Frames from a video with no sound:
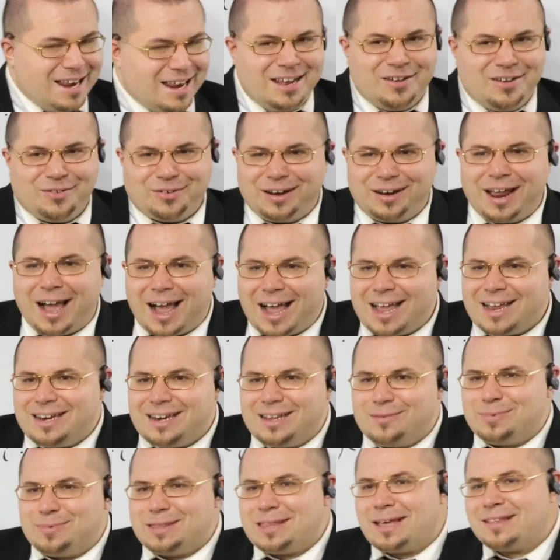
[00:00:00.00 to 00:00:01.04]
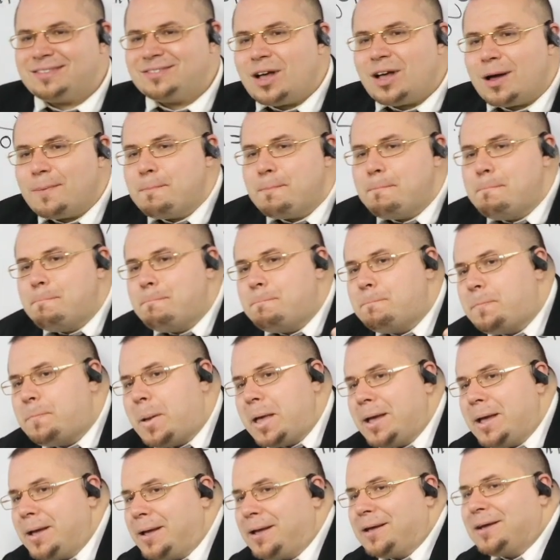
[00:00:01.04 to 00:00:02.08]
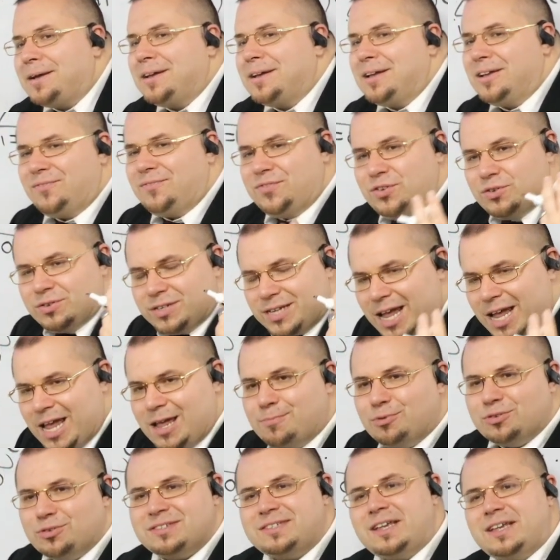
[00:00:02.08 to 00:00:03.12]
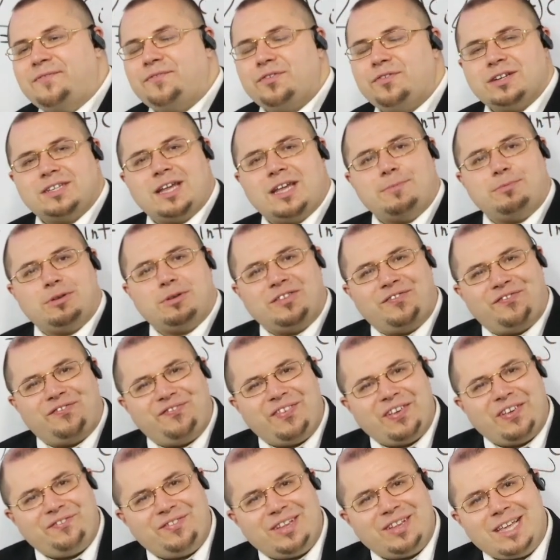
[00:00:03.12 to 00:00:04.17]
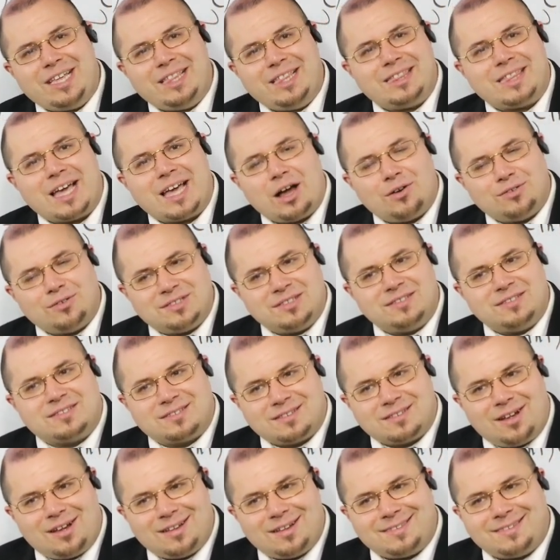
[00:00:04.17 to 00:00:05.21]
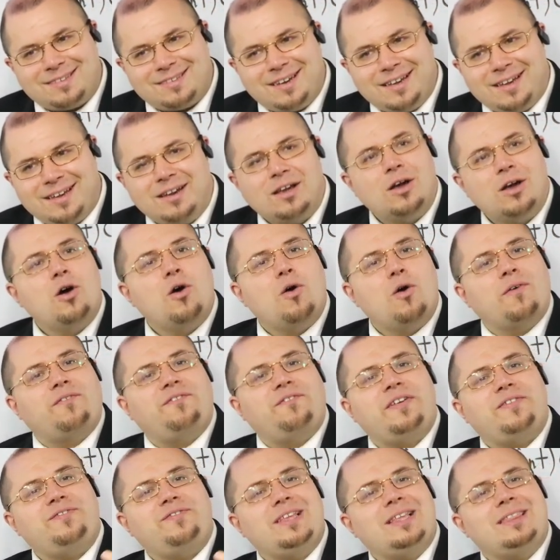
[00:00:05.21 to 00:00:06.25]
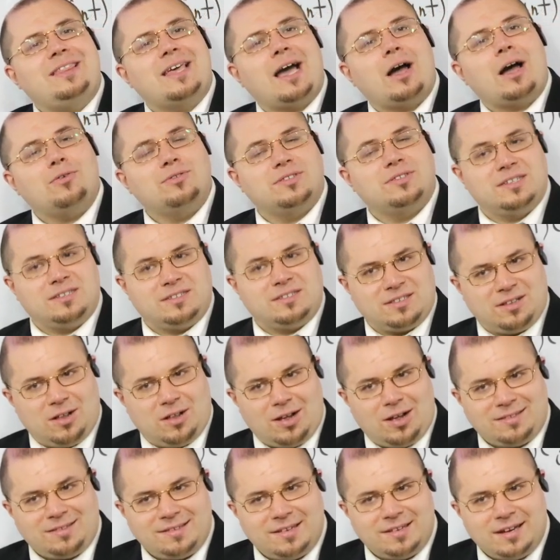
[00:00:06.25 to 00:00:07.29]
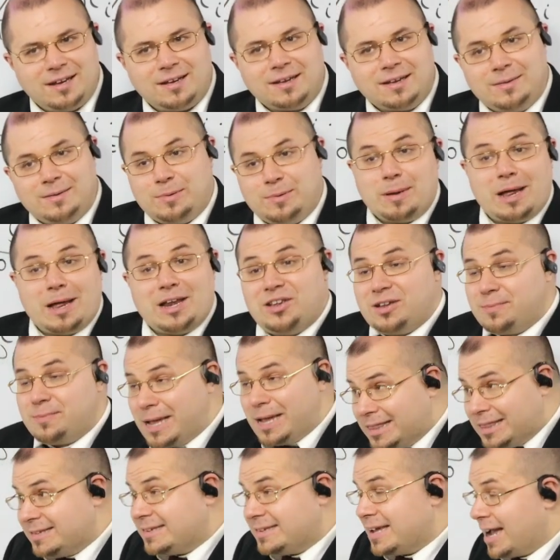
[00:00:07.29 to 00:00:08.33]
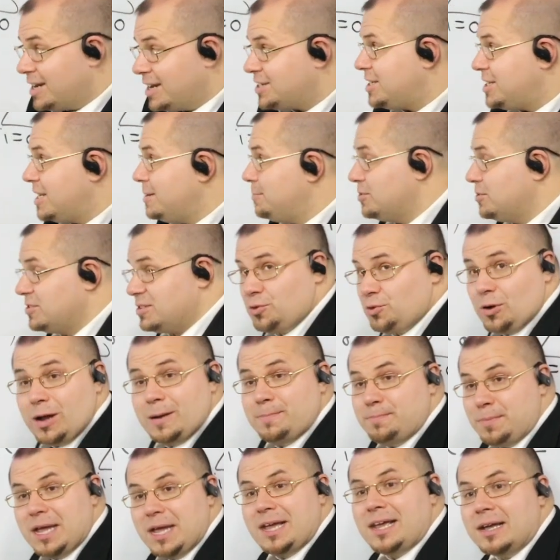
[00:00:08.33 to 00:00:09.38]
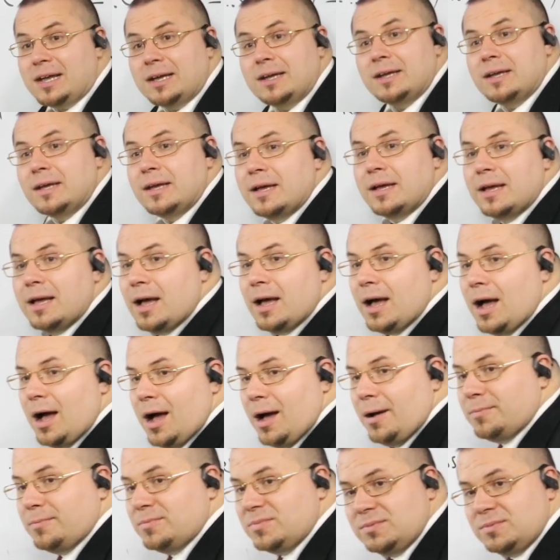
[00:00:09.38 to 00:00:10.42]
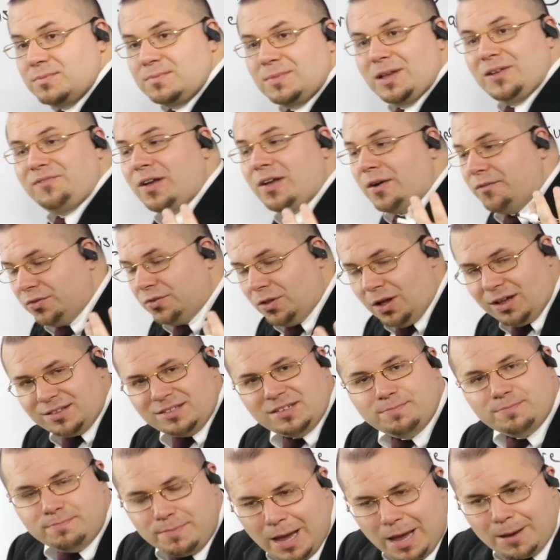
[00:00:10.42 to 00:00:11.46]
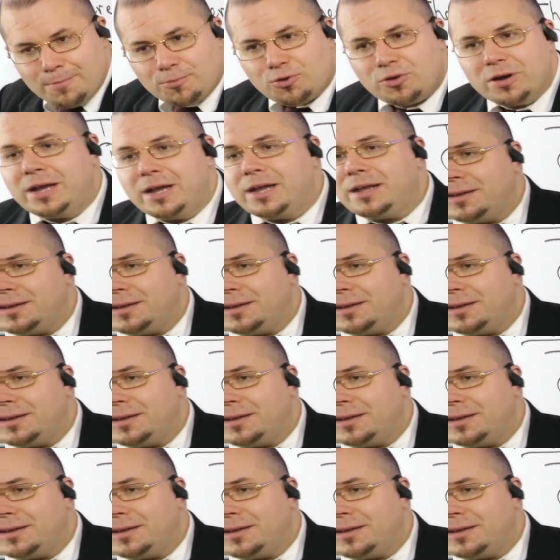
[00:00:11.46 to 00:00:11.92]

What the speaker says: or 90, but that's not big. If your table, say for example, has 15,000 slots in it, or 50,000 slots in it, keep in mind you can make these hash tables quite big. If you have lots of memory,